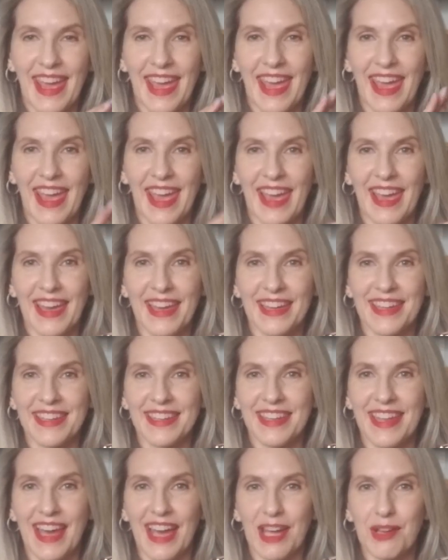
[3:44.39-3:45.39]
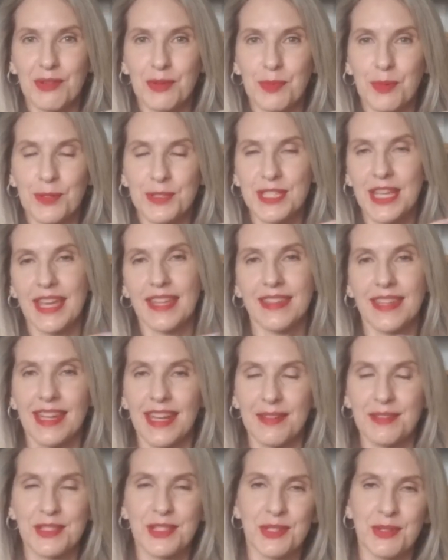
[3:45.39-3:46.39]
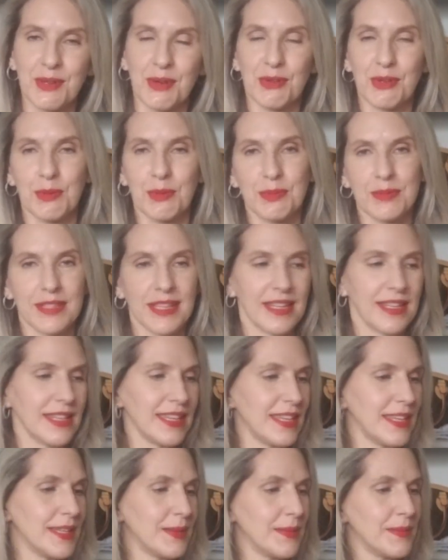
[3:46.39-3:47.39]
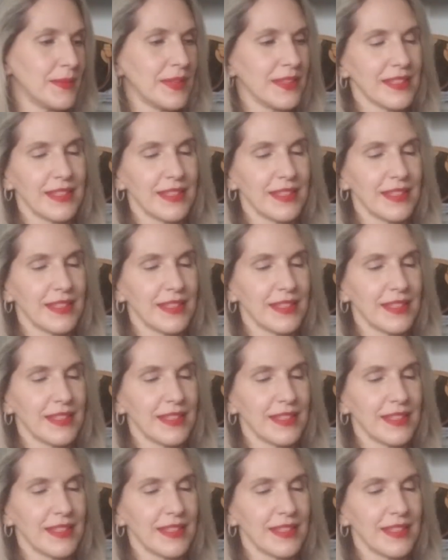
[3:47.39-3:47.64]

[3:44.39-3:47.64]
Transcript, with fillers: and I would pretend that I was a grown up lady and,